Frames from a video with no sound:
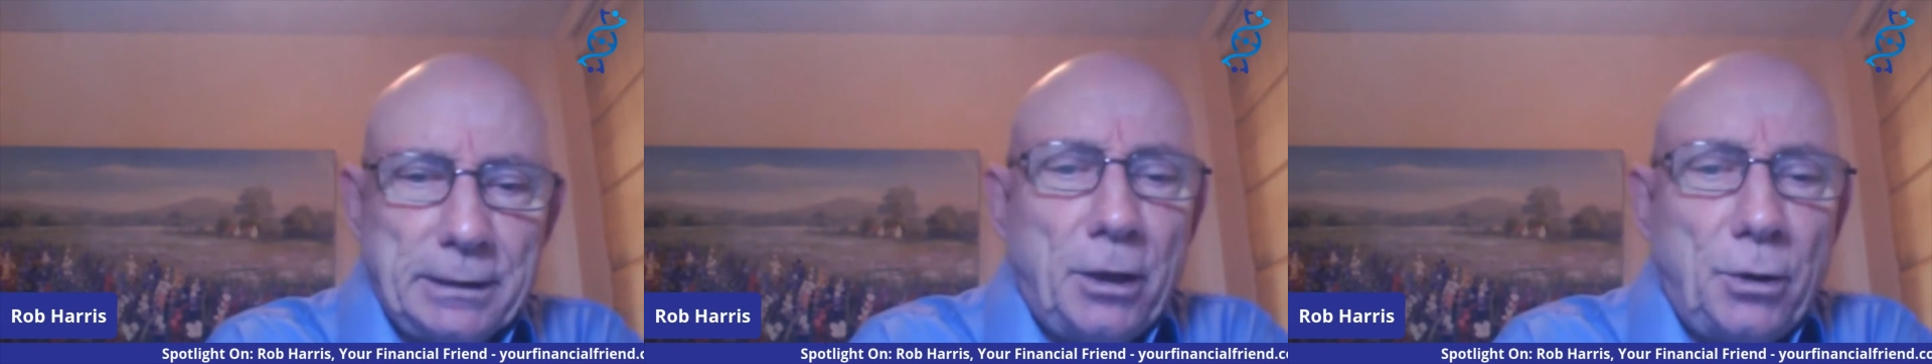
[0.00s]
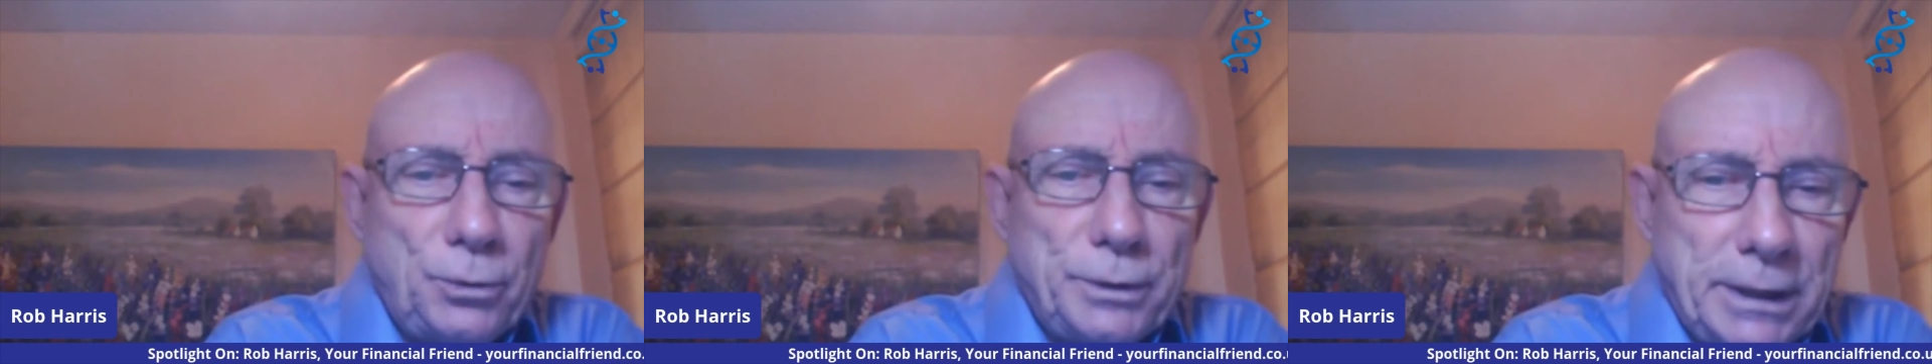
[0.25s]

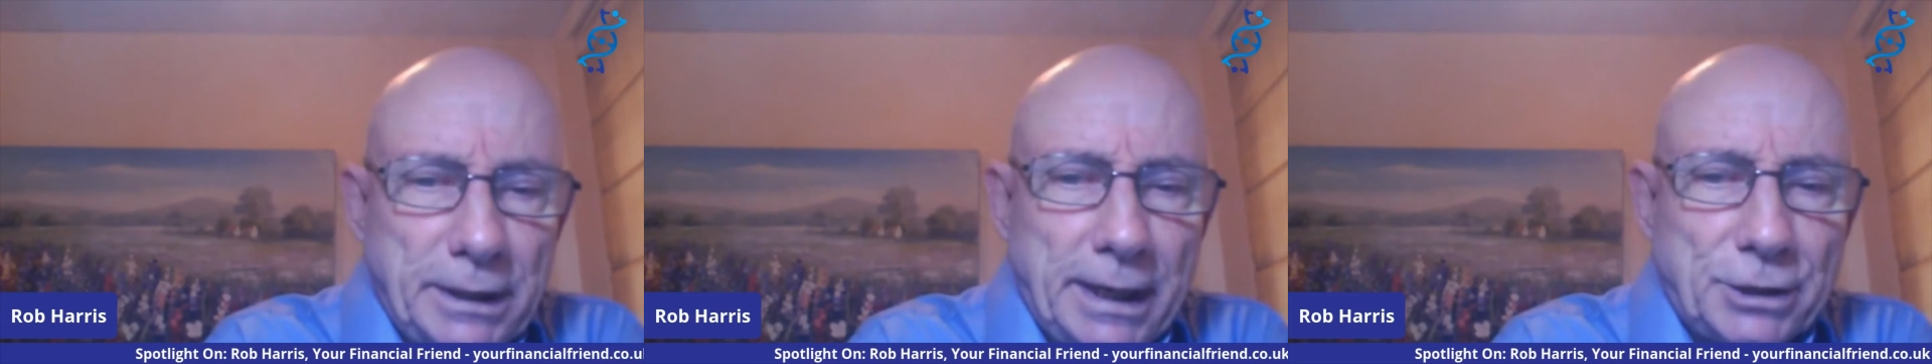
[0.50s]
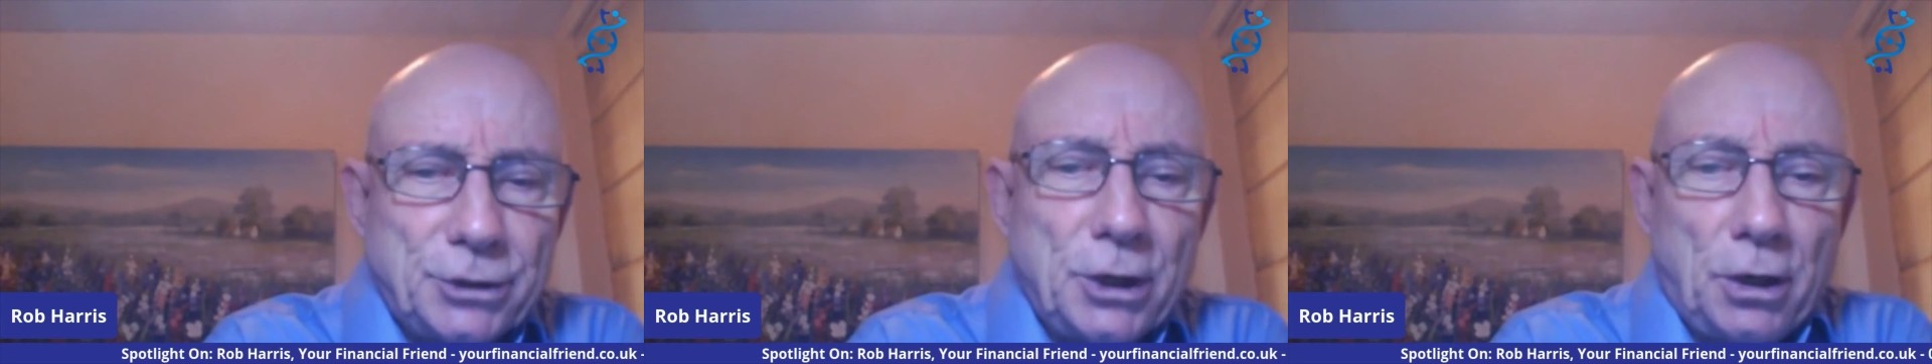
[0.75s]
Holding
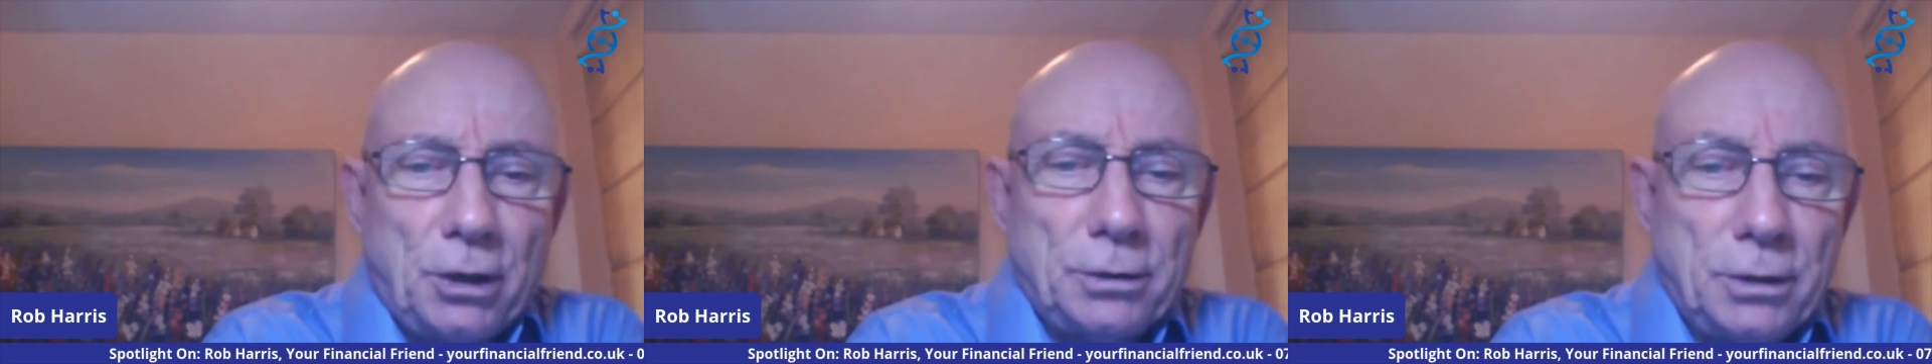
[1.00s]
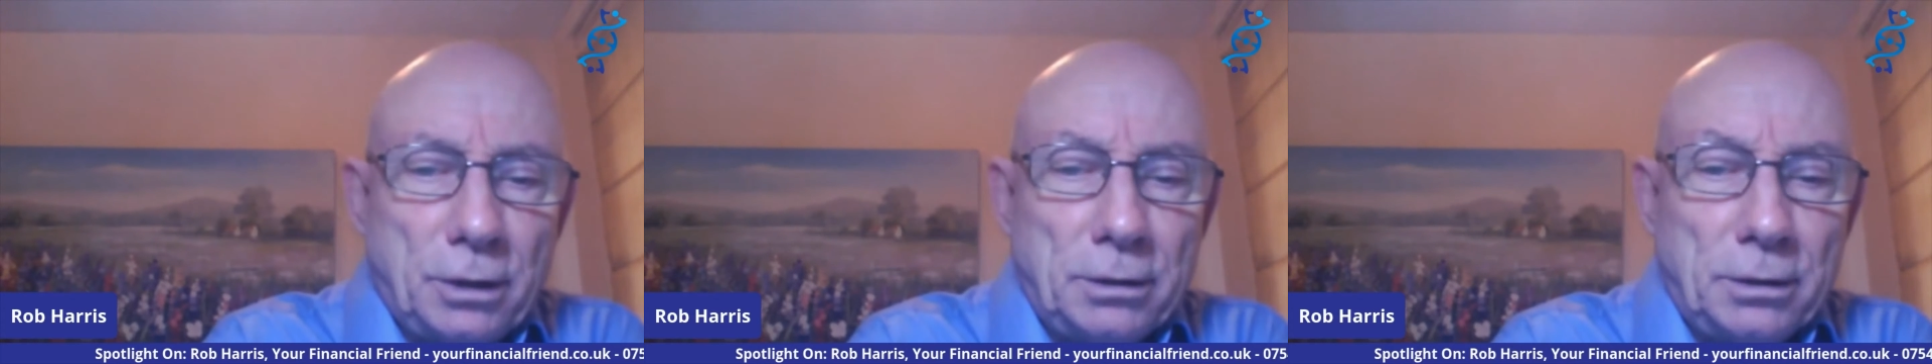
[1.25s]
cash
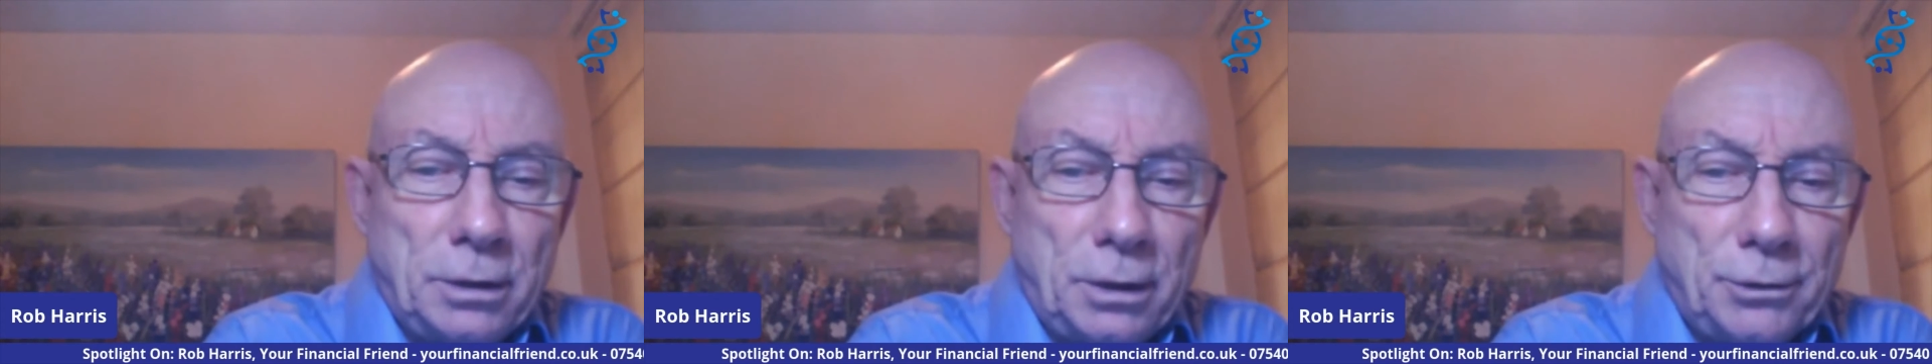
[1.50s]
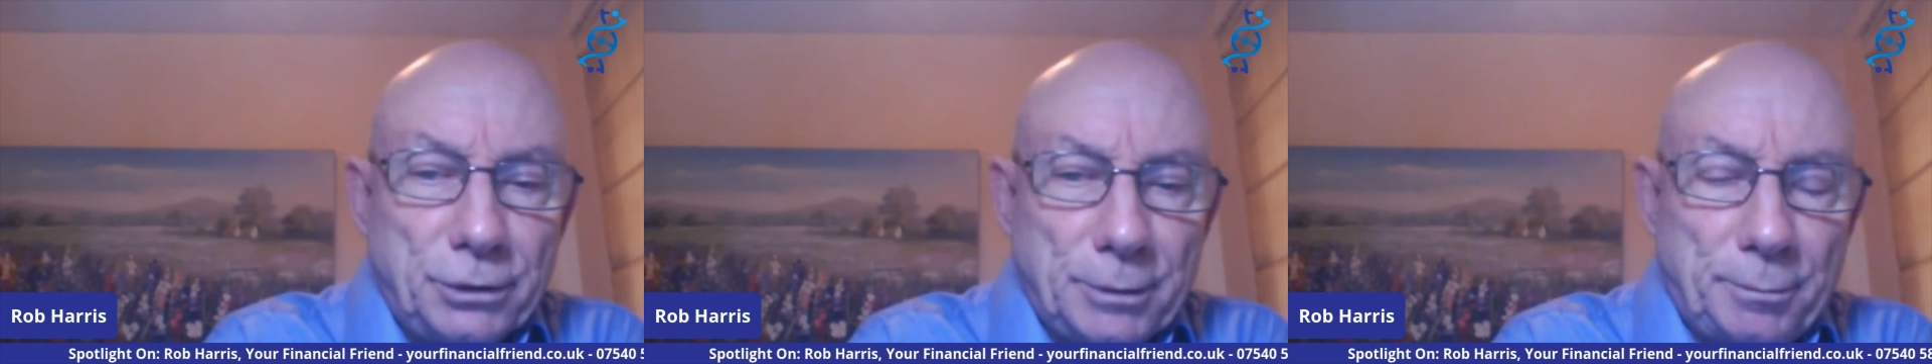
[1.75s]

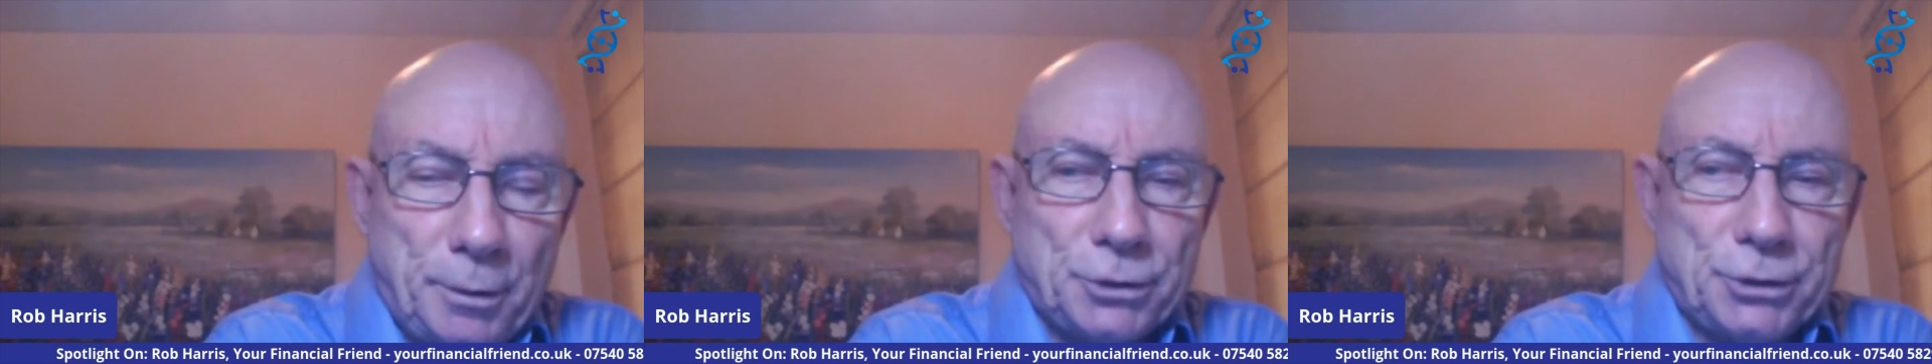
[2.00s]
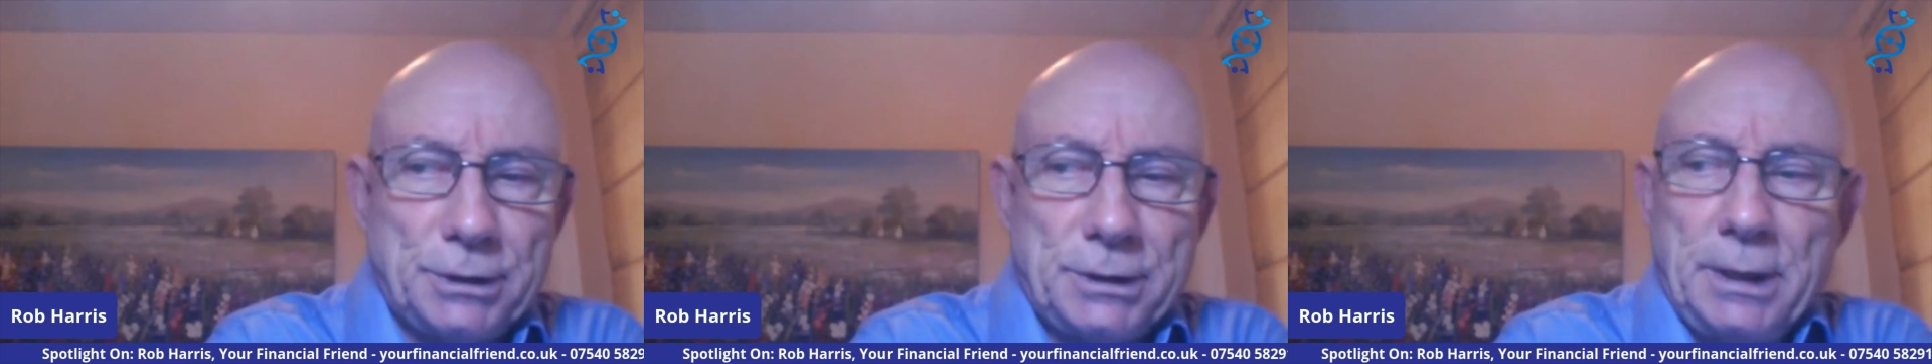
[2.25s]
on
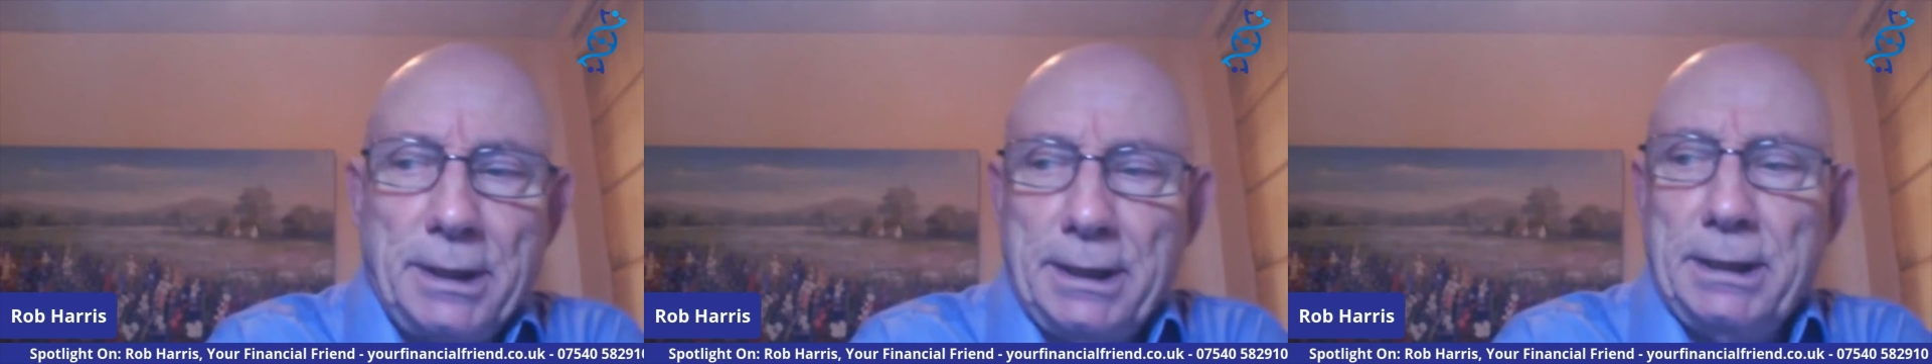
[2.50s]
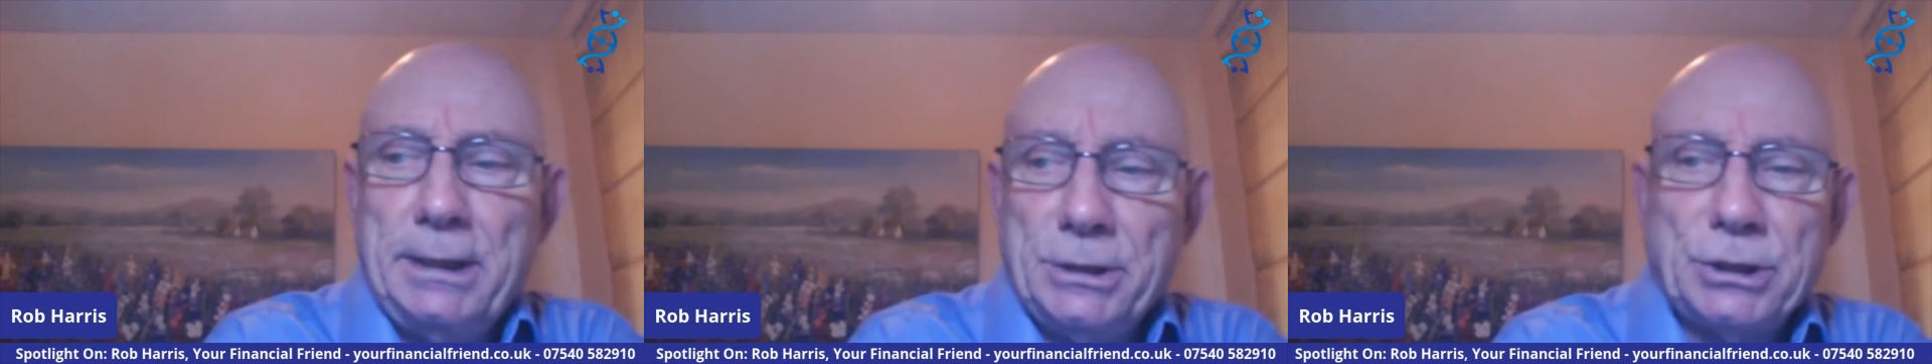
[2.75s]
deposit
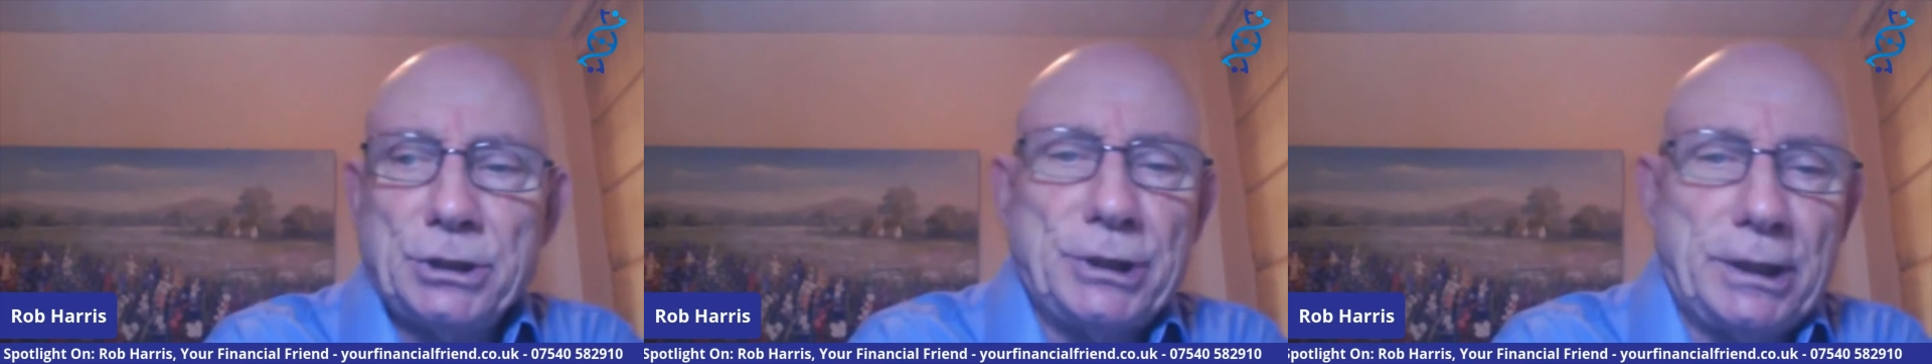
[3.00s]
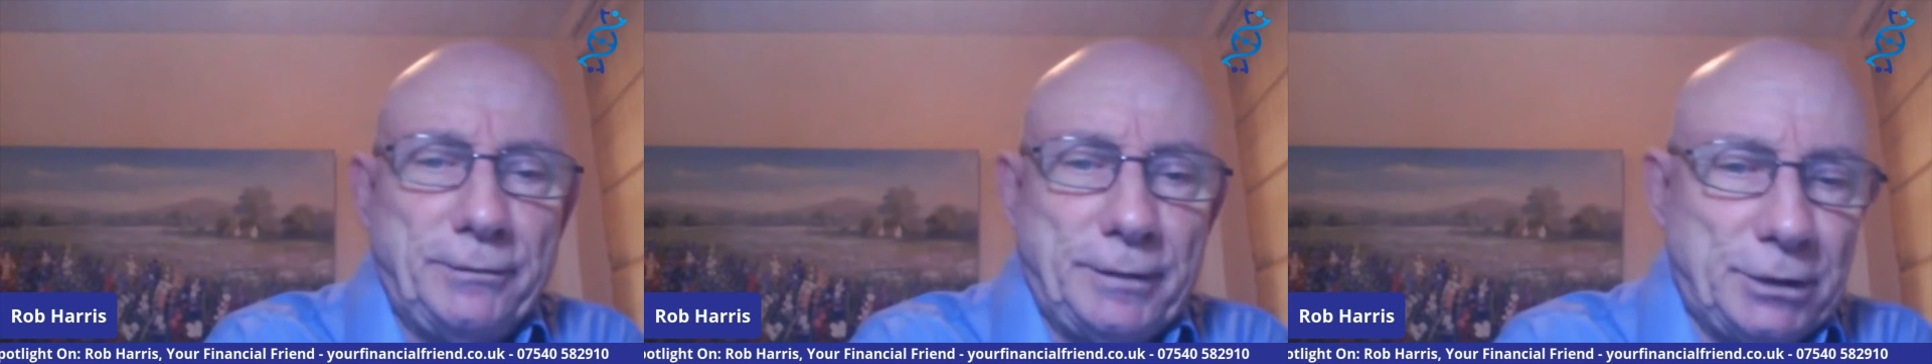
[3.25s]
is a
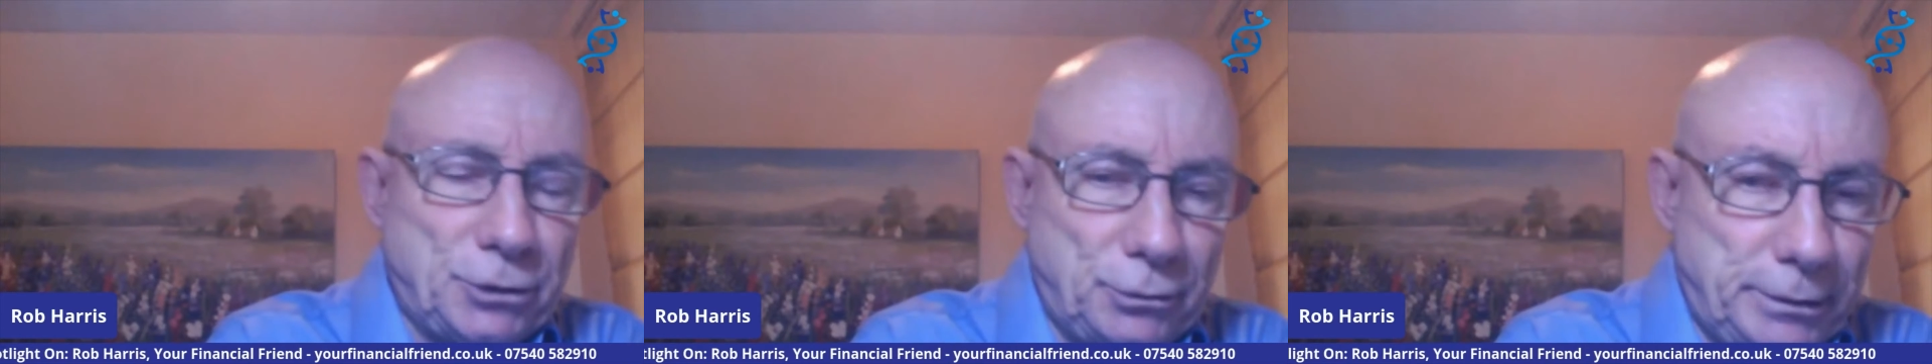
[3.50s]
savings,